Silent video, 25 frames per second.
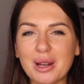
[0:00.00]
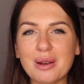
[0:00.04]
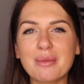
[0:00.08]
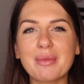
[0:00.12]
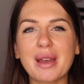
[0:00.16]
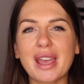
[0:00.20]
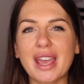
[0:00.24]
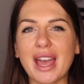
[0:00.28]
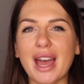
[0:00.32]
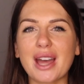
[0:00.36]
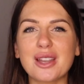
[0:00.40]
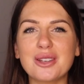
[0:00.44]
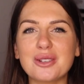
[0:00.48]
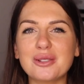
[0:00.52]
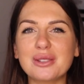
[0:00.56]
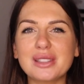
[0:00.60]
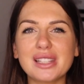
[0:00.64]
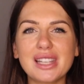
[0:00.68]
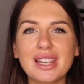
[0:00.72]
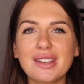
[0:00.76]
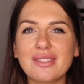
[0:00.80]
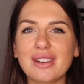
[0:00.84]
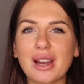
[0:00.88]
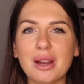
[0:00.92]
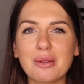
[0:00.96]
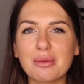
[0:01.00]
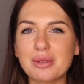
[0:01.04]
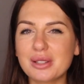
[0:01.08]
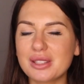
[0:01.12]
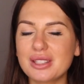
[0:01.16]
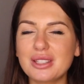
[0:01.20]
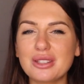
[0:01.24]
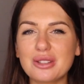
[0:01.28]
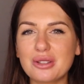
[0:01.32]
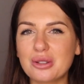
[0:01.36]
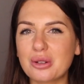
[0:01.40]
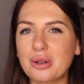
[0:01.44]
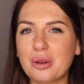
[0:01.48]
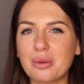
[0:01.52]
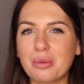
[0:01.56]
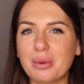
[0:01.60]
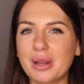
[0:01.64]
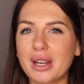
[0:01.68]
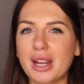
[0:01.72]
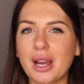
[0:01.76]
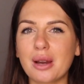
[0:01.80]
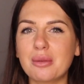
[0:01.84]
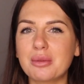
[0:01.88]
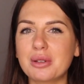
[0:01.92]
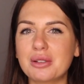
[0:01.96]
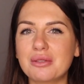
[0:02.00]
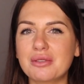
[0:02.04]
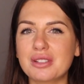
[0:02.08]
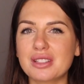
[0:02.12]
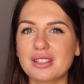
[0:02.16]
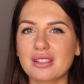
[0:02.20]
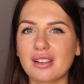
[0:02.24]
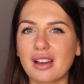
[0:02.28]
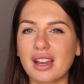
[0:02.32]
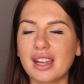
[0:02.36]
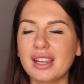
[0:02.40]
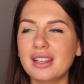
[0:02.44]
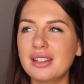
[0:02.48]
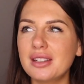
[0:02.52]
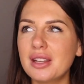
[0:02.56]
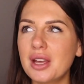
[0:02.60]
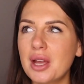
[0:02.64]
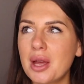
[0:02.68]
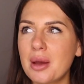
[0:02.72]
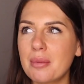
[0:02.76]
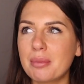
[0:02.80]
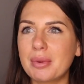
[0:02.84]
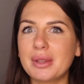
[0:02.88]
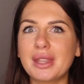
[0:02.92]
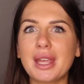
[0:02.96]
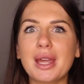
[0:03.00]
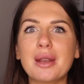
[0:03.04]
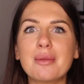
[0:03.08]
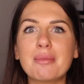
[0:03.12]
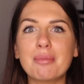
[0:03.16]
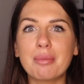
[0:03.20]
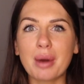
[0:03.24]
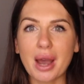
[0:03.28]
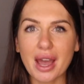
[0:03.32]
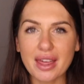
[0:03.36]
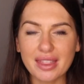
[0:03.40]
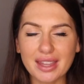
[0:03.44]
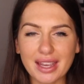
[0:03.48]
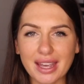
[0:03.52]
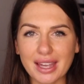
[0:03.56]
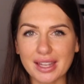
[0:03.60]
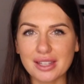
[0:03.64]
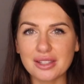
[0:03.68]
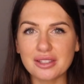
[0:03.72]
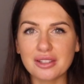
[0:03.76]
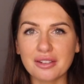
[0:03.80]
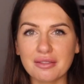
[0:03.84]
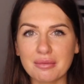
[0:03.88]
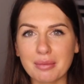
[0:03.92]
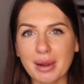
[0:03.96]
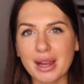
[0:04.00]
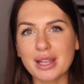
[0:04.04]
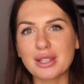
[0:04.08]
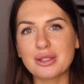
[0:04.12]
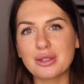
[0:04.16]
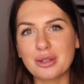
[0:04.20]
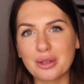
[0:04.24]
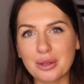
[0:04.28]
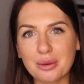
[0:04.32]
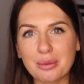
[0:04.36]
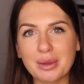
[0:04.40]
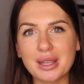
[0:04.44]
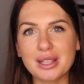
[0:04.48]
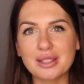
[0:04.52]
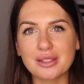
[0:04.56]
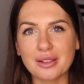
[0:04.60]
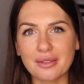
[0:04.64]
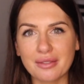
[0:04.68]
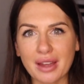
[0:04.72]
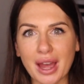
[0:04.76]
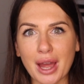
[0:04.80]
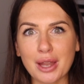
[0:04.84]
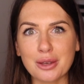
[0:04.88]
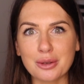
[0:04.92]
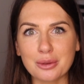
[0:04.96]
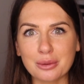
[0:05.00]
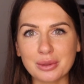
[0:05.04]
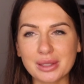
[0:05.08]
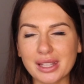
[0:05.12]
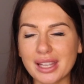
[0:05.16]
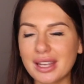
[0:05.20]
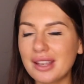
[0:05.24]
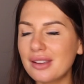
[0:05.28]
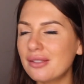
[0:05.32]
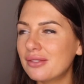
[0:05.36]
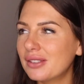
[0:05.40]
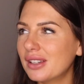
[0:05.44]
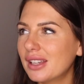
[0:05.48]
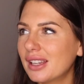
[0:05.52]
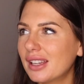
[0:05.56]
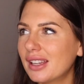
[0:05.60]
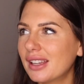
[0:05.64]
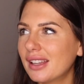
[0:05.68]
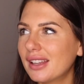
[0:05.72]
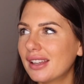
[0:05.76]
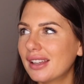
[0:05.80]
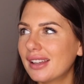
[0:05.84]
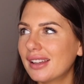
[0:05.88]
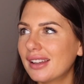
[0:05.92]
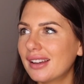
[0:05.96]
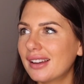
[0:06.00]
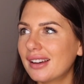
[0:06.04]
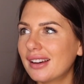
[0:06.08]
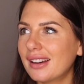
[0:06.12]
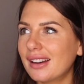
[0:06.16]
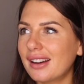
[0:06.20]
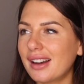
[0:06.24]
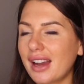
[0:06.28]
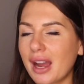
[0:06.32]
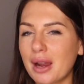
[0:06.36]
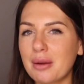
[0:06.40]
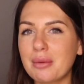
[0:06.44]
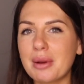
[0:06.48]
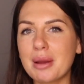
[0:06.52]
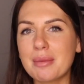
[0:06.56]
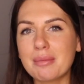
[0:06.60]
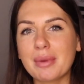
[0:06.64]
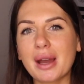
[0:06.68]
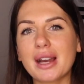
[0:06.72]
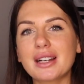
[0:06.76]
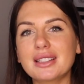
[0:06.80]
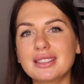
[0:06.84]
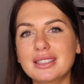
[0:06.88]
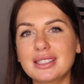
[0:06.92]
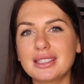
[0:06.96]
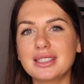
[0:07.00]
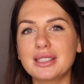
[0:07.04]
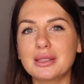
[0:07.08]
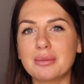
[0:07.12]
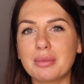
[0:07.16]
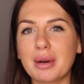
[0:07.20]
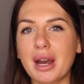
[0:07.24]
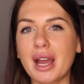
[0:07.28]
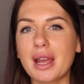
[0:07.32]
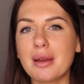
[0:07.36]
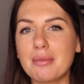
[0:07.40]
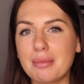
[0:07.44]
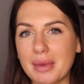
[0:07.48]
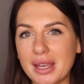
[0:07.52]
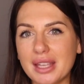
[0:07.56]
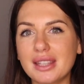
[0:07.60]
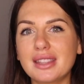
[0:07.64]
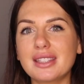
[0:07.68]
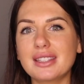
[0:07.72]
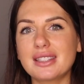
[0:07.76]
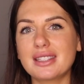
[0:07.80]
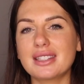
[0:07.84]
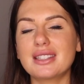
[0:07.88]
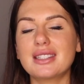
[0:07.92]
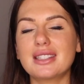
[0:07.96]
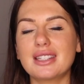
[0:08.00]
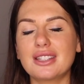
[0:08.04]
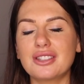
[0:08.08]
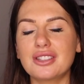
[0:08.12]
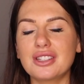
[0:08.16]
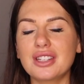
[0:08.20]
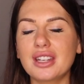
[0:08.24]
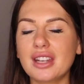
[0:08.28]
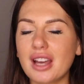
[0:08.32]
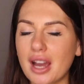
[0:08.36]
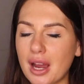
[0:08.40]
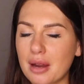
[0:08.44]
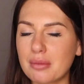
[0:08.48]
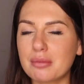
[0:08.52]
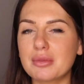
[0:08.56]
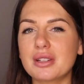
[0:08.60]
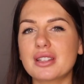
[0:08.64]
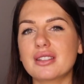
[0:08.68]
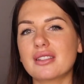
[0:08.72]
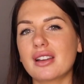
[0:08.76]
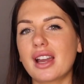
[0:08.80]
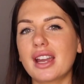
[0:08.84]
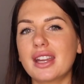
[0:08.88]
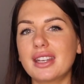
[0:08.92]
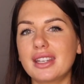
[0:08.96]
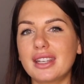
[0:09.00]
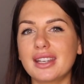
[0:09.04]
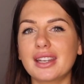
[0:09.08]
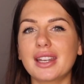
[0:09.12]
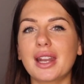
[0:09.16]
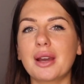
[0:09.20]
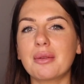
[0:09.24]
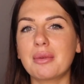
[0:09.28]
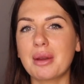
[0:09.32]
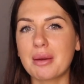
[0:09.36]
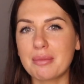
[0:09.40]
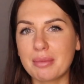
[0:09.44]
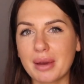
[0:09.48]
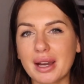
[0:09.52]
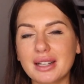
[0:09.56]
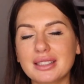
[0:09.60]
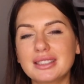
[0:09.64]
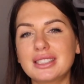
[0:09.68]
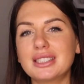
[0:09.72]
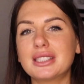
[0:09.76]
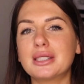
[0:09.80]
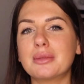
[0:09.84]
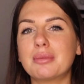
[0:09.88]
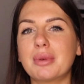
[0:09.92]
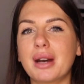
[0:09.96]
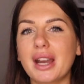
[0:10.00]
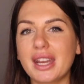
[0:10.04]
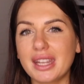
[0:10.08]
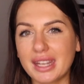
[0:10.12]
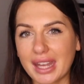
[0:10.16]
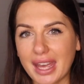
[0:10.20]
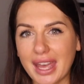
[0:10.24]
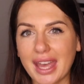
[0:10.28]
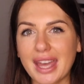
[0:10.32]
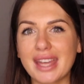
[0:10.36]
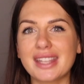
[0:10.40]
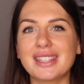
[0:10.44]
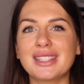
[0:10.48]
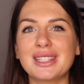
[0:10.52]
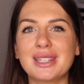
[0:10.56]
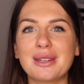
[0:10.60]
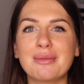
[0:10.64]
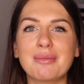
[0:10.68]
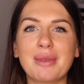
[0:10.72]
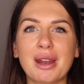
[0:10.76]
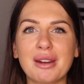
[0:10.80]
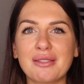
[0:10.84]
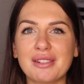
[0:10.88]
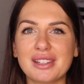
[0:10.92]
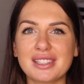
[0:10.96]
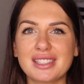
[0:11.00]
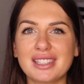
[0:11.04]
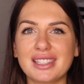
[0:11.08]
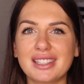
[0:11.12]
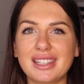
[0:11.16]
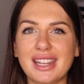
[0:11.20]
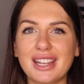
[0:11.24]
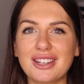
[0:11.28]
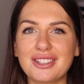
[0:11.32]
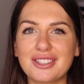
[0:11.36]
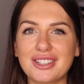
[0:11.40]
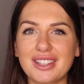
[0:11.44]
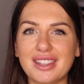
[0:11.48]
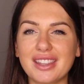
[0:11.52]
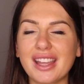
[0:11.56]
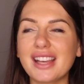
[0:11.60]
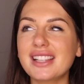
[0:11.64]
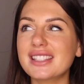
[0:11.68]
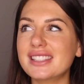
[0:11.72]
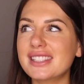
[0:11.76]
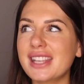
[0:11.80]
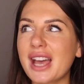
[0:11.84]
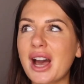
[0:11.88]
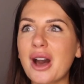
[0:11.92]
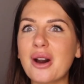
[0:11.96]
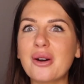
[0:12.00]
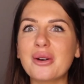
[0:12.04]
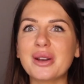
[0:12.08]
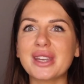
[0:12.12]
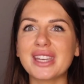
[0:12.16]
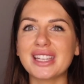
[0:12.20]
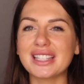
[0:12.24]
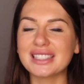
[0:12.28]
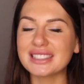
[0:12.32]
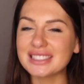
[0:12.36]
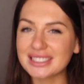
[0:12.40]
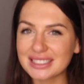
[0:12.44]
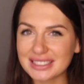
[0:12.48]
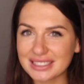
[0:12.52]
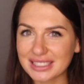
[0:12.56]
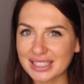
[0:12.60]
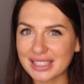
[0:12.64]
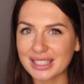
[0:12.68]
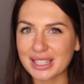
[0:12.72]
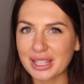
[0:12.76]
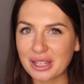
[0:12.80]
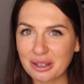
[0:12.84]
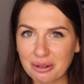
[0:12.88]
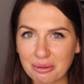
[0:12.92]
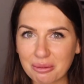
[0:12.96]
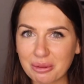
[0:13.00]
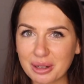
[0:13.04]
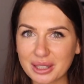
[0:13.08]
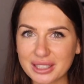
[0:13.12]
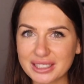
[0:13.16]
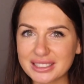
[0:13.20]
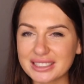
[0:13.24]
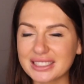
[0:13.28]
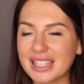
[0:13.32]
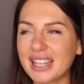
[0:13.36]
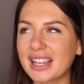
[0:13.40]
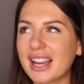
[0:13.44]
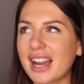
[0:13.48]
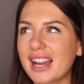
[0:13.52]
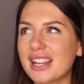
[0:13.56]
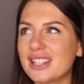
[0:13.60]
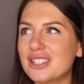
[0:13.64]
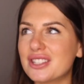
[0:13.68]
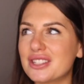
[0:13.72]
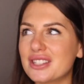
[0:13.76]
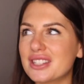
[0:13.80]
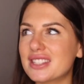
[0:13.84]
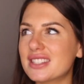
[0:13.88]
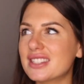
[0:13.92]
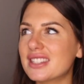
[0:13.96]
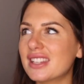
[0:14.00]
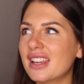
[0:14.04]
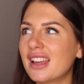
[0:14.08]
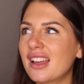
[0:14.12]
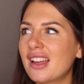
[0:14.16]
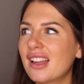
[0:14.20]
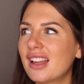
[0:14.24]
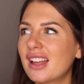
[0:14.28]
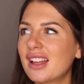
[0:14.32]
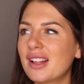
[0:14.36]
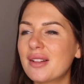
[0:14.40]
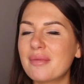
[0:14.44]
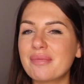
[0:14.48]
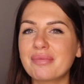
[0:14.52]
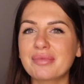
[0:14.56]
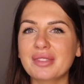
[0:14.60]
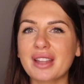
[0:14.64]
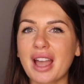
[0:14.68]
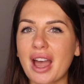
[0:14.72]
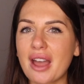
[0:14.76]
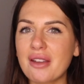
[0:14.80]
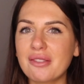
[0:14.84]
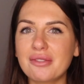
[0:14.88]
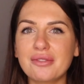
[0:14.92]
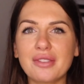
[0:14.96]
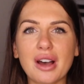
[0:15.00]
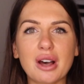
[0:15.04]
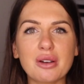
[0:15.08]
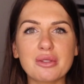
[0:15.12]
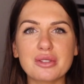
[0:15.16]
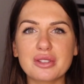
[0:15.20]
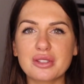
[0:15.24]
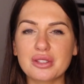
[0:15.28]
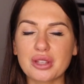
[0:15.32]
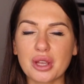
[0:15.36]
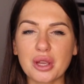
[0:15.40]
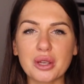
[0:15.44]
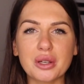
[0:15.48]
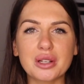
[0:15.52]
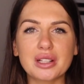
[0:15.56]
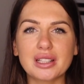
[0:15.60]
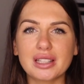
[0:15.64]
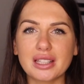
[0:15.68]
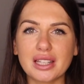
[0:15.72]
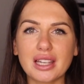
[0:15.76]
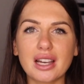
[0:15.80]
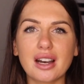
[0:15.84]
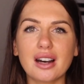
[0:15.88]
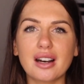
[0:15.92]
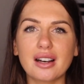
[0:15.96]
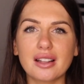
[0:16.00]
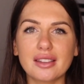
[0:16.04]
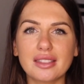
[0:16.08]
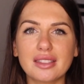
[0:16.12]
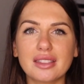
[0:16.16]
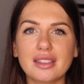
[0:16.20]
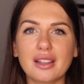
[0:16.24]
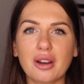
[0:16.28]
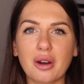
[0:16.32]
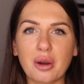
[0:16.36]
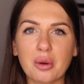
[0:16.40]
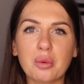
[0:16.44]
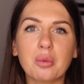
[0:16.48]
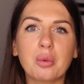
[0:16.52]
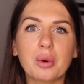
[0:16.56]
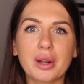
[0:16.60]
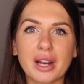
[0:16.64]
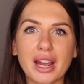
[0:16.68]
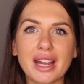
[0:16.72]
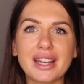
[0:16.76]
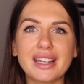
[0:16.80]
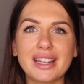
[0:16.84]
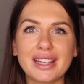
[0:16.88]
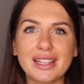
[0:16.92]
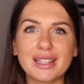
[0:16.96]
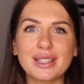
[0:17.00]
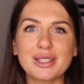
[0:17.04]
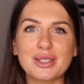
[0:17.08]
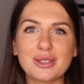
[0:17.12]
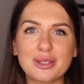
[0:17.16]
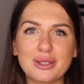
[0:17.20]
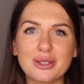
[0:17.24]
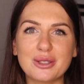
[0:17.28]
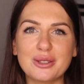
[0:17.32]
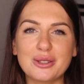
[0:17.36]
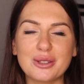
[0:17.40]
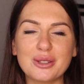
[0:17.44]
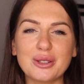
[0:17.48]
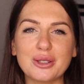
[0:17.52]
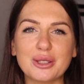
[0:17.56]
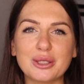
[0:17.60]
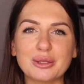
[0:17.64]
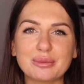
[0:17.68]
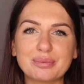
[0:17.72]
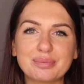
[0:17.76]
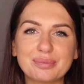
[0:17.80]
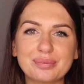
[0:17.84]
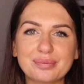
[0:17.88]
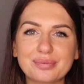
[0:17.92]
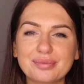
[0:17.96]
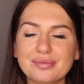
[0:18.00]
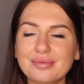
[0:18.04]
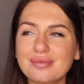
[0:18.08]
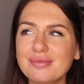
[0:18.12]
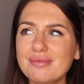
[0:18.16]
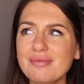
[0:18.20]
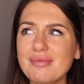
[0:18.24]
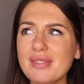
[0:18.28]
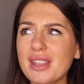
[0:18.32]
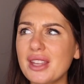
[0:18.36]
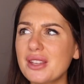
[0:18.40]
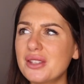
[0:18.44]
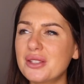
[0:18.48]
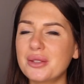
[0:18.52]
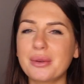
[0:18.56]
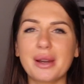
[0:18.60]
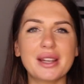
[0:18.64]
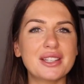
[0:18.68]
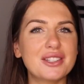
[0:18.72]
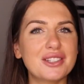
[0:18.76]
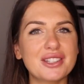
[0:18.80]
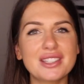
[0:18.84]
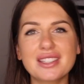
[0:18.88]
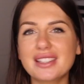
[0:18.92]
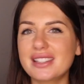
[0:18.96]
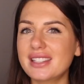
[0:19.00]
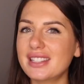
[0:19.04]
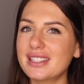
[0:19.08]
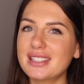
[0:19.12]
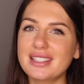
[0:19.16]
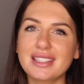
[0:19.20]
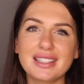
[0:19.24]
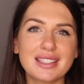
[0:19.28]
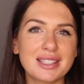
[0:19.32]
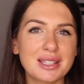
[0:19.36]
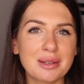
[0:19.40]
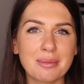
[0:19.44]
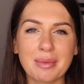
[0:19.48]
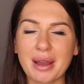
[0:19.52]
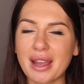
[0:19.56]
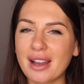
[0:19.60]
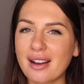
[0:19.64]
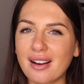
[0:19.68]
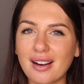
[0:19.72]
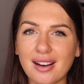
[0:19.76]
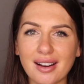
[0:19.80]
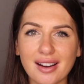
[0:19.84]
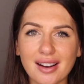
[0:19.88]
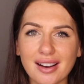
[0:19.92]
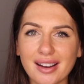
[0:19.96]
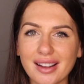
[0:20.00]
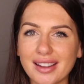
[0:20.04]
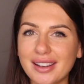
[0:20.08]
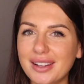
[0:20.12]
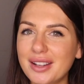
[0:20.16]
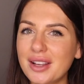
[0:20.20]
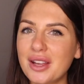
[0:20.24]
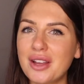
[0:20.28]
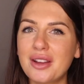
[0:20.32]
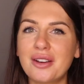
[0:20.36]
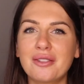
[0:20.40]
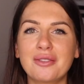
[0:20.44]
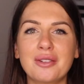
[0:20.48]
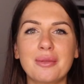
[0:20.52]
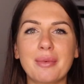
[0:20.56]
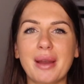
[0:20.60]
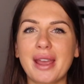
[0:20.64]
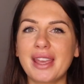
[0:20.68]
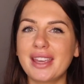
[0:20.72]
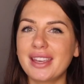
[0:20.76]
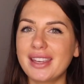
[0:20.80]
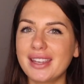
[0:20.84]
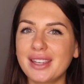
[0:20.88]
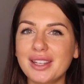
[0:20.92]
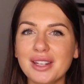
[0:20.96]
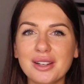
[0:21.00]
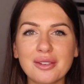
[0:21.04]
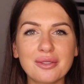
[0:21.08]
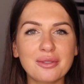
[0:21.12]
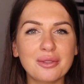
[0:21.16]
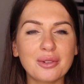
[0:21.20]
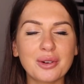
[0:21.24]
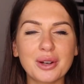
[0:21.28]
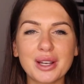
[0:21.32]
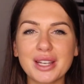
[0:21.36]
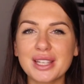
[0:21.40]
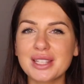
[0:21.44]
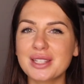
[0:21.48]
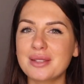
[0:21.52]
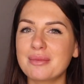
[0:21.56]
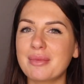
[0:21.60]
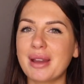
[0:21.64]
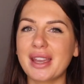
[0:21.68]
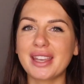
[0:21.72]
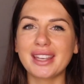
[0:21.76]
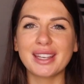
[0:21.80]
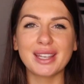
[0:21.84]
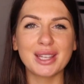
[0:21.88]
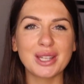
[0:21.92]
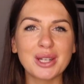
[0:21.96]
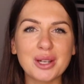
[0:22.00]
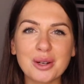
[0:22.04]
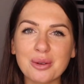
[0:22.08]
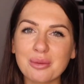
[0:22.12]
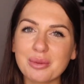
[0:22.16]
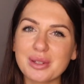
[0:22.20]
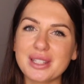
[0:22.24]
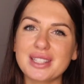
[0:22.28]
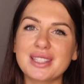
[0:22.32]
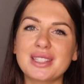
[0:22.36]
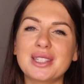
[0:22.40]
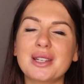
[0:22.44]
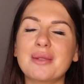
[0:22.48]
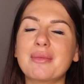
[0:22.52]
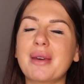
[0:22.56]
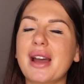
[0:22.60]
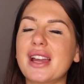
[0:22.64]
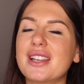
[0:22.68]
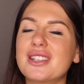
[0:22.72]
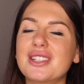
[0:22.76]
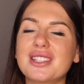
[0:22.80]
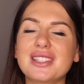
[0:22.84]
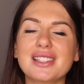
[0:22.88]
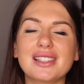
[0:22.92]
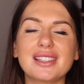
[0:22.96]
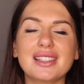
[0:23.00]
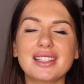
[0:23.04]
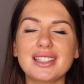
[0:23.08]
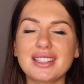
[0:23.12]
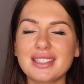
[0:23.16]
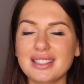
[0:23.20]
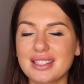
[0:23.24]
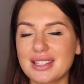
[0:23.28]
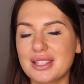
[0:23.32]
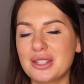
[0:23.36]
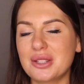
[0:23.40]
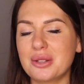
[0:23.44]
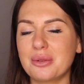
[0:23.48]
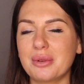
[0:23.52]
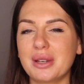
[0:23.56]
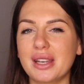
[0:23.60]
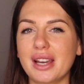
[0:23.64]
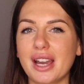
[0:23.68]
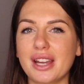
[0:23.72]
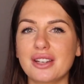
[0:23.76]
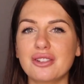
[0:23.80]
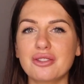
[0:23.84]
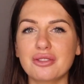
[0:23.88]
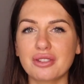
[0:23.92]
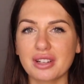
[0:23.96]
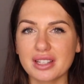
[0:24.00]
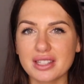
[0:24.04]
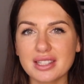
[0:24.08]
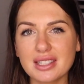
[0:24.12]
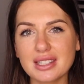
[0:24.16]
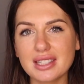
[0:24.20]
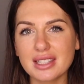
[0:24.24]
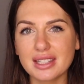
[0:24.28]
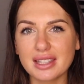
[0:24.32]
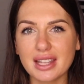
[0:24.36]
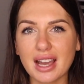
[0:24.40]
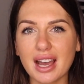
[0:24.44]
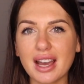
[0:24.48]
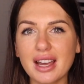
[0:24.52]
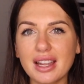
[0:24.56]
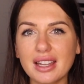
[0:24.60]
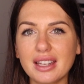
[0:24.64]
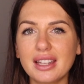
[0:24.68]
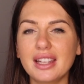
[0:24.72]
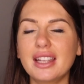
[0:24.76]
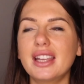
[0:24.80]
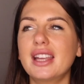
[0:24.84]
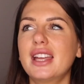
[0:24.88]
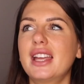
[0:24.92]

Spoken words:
on my annual leave, I wasn't sure when I would resign. But then by the end of my 2 weeks of annual leave, I went back to Dubai. I made the decision, I'm resigning. And I went back to Dubai and I handed in my resignation. That's how instant it was. Like, I felt so clear on what I needed to do. So I just listened to my heart, for my inner voice, my inner wisdom. I just listened to it. I trusted that.